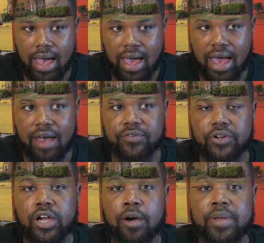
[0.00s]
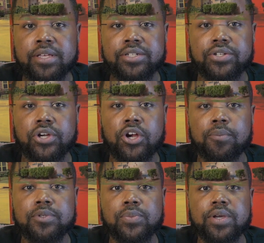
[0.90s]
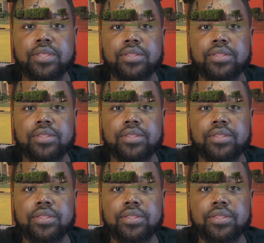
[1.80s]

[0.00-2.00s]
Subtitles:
After coming to terms with